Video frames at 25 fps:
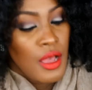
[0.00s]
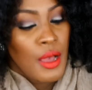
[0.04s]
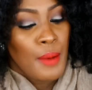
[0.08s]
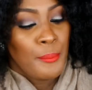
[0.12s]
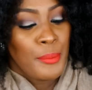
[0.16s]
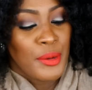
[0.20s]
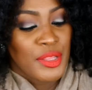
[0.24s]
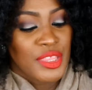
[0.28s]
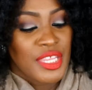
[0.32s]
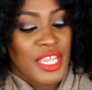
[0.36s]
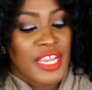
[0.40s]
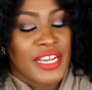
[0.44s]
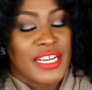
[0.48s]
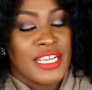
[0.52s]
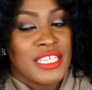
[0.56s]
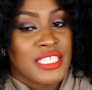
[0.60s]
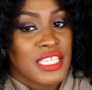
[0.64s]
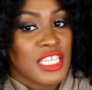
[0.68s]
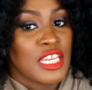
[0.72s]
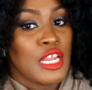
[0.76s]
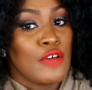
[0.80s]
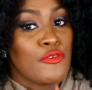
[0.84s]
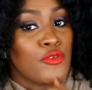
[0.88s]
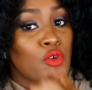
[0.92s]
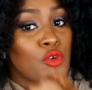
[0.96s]
But there is
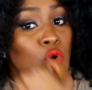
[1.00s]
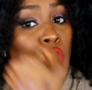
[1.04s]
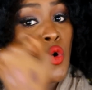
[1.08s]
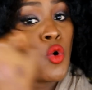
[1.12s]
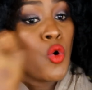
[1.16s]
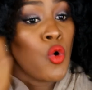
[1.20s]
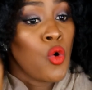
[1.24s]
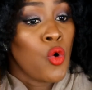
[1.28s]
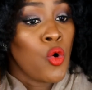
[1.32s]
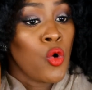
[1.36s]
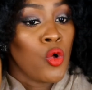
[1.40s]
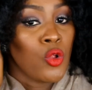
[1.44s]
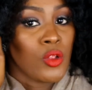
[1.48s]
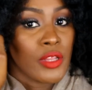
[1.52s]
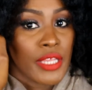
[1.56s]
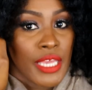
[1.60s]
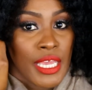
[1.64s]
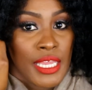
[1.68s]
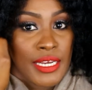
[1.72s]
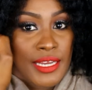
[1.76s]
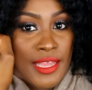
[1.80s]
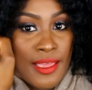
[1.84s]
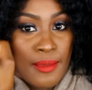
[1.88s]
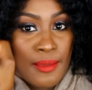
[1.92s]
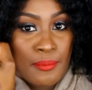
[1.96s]
enough cool
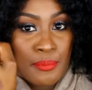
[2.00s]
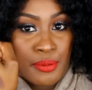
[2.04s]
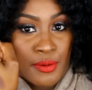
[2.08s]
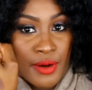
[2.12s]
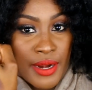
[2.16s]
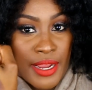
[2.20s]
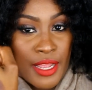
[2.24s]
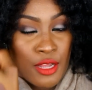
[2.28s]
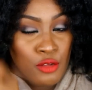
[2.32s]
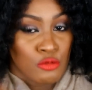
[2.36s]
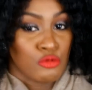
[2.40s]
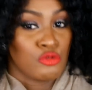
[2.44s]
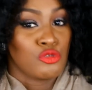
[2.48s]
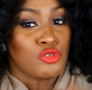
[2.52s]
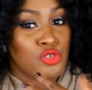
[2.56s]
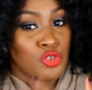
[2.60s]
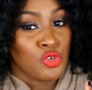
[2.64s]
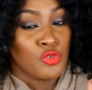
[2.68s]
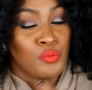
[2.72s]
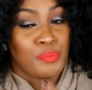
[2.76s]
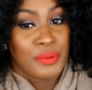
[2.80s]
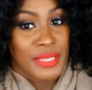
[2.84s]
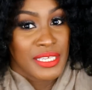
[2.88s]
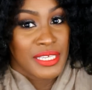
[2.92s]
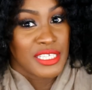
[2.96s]
in that brown
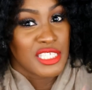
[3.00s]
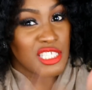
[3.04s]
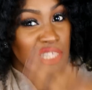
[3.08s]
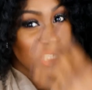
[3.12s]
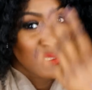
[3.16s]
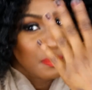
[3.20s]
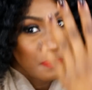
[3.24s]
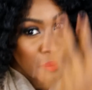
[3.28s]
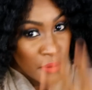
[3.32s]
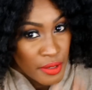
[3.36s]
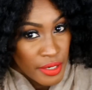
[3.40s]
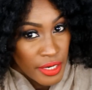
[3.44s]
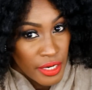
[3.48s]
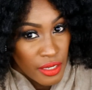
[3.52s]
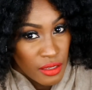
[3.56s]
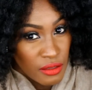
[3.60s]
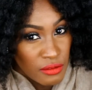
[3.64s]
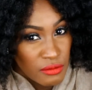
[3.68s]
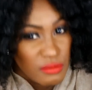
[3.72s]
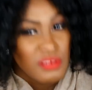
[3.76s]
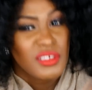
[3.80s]
to be spring.